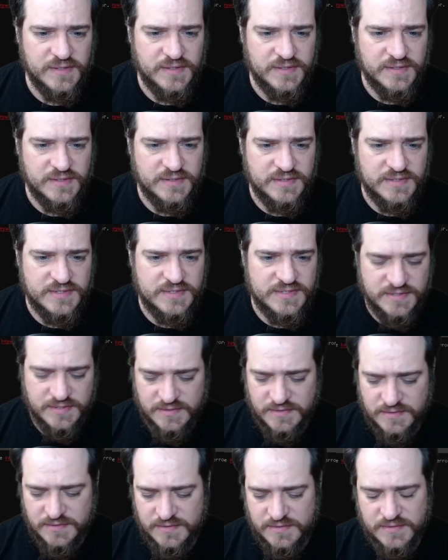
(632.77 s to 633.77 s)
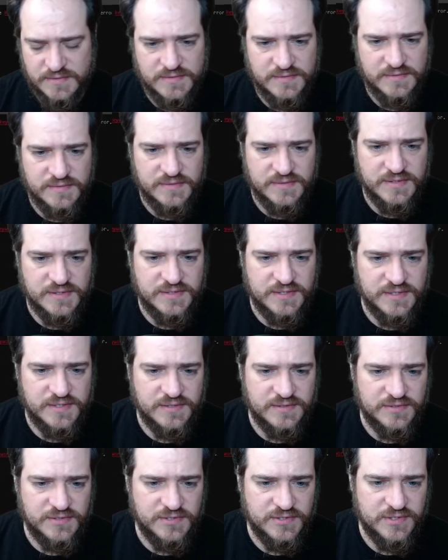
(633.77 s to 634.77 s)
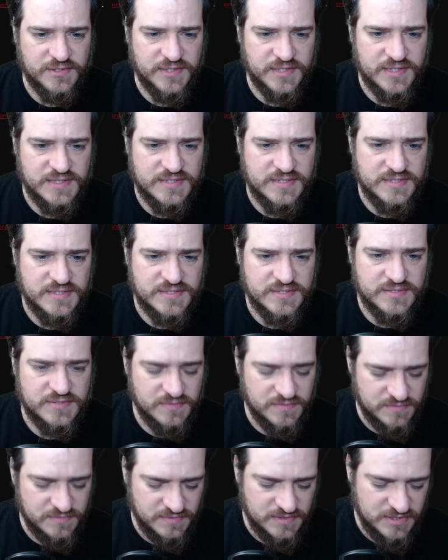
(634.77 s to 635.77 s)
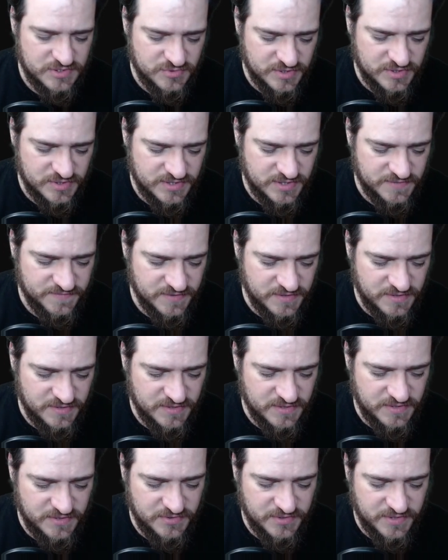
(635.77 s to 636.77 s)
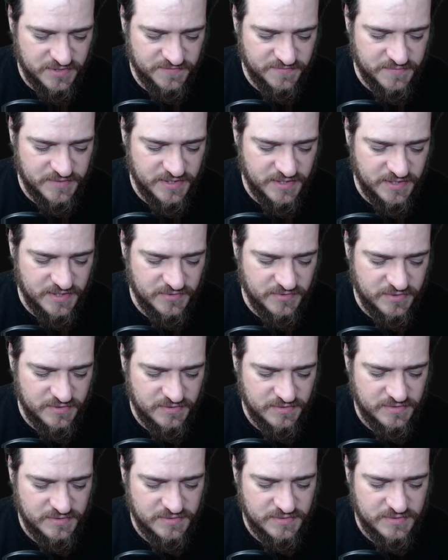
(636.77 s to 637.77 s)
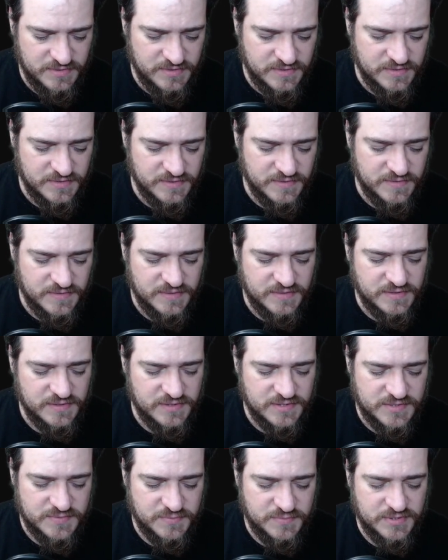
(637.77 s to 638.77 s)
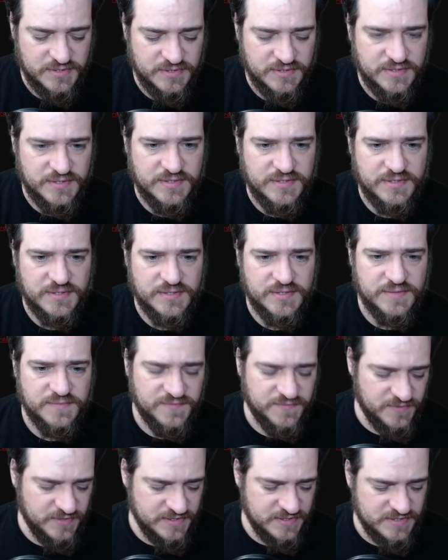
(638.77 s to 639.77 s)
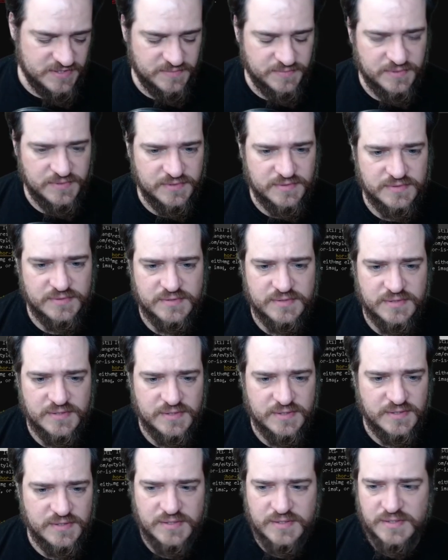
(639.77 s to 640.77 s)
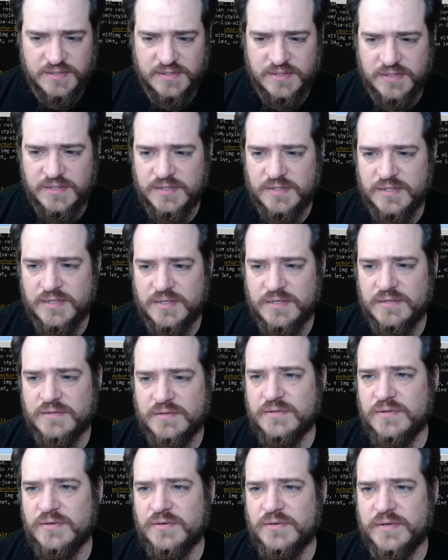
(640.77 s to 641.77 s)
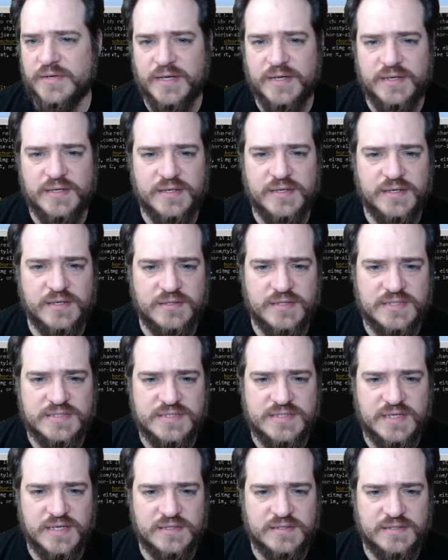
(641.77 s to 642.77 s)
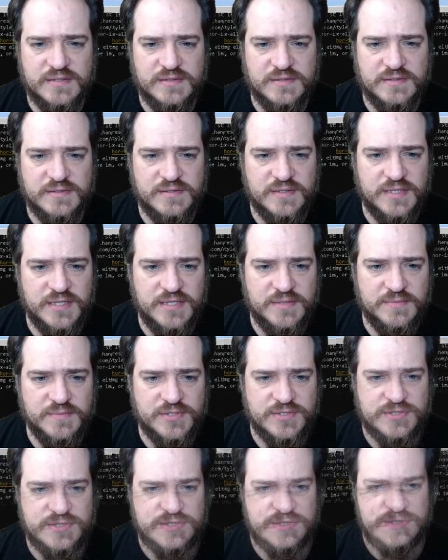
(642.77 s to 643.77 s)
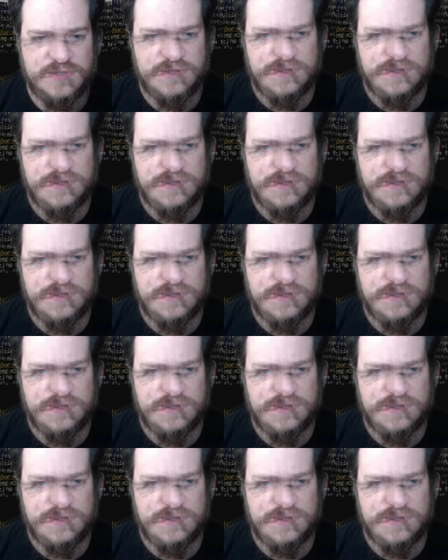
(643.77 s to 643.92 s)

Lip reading: This ticker, the ticker no longer exists, so that's why it's going to give me error. Let's put here Ethereum, for example. Now, okay, and now let's get here an image.